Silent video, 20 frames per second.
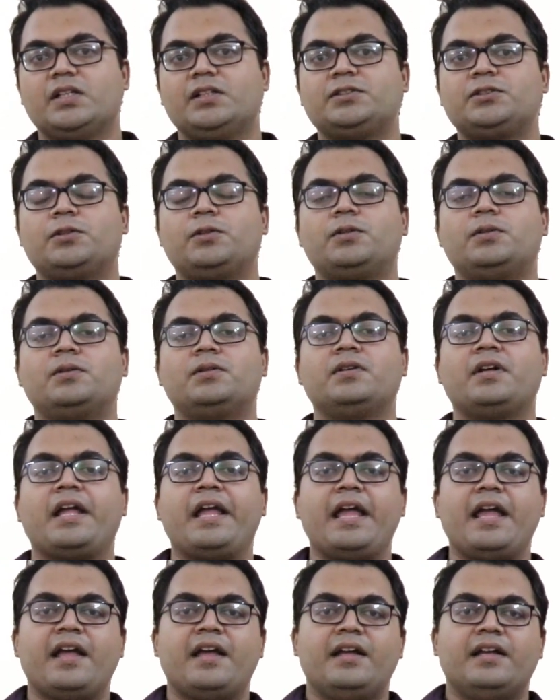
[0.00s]
So
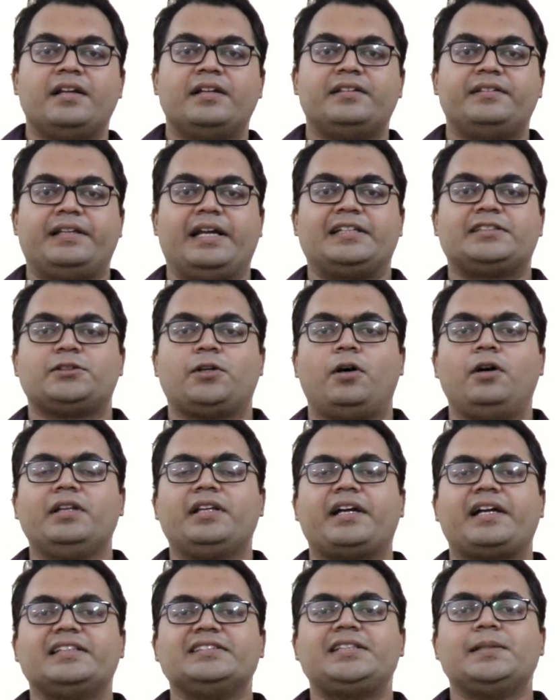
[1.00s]
that's all
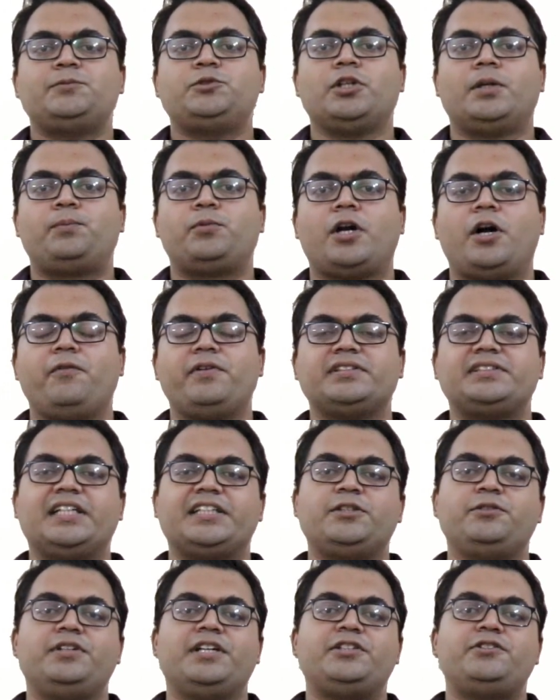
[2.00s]
the conceptual prowess
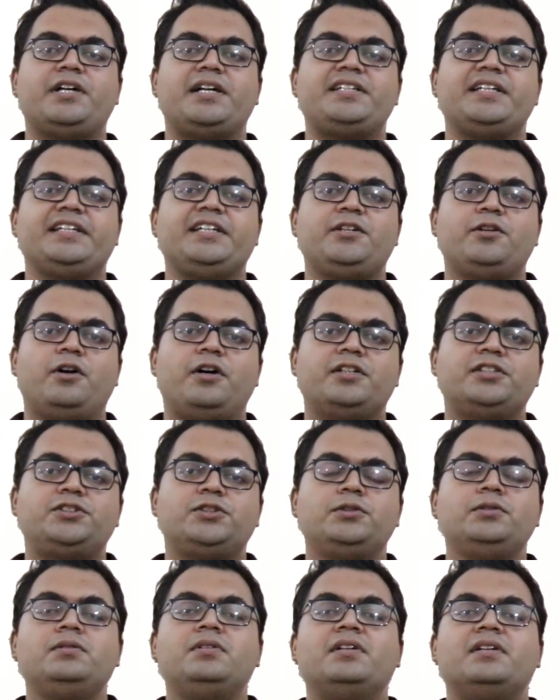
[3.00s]
that you need to attain in order
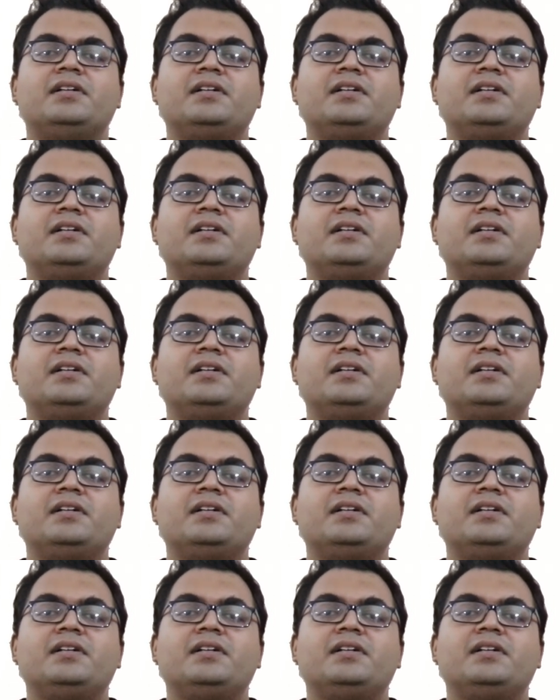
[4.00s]
to